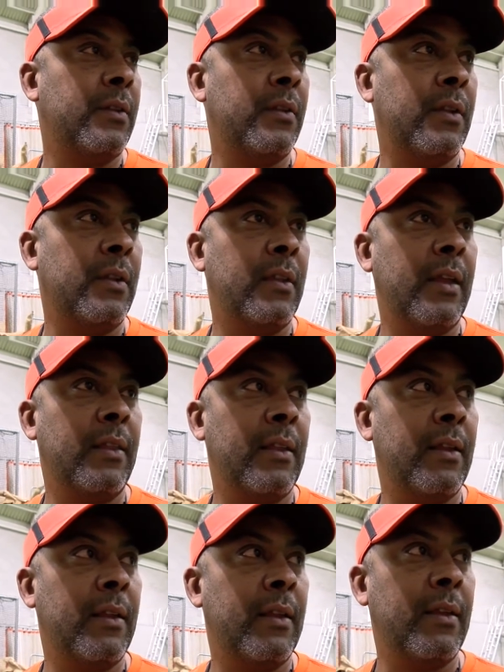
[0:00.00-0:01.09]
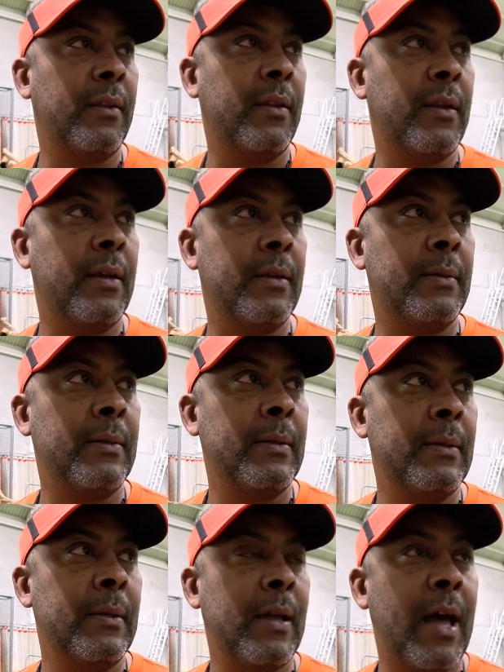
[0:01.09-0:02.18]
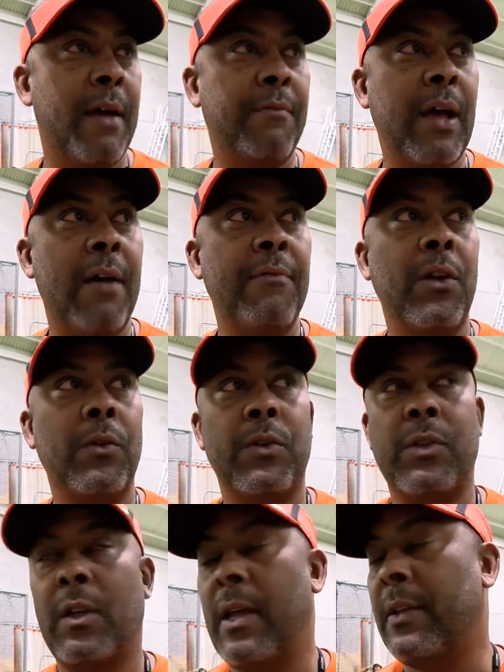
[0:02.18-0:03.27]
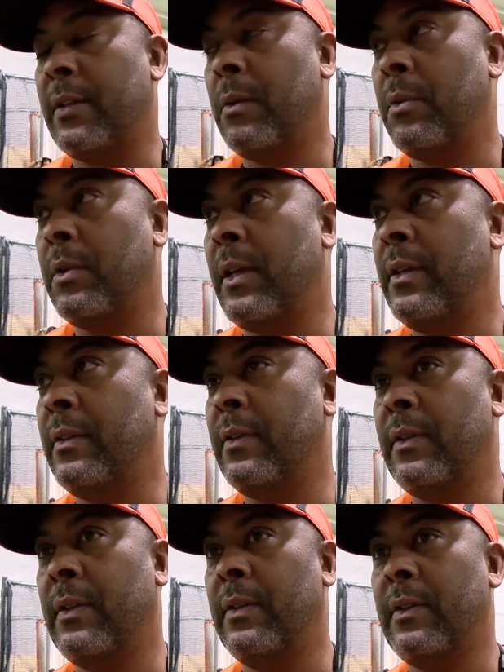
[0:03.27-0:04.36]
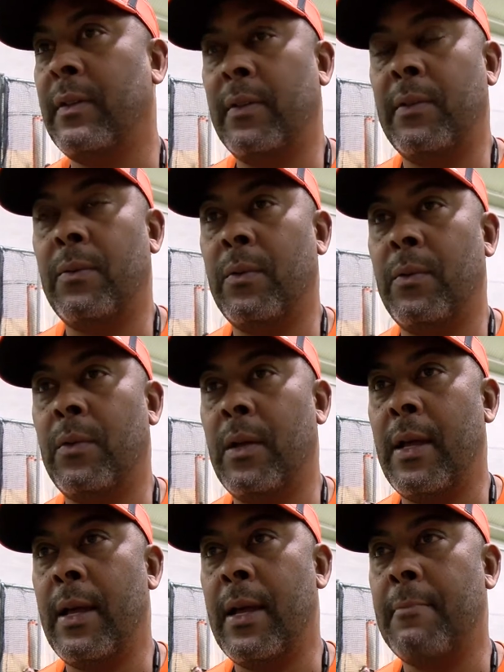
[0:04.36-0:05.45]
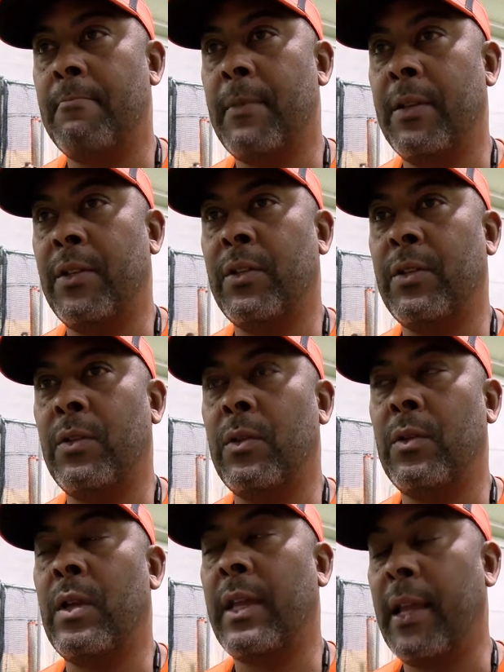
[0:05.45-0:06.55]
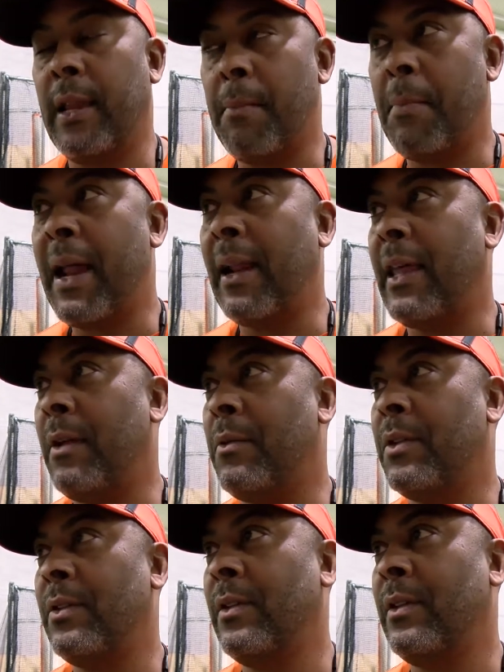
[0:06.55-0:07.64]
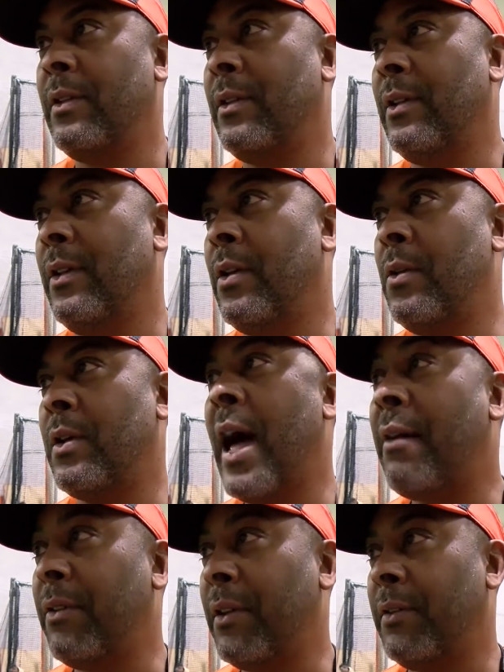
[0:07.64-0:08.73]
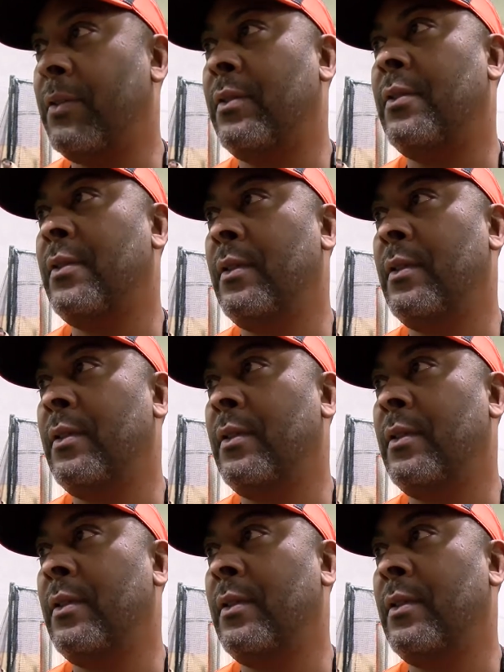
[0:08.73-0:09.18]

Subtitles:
the thing that I've noticed in the last couple of days is it's just again body language, you know, confidence,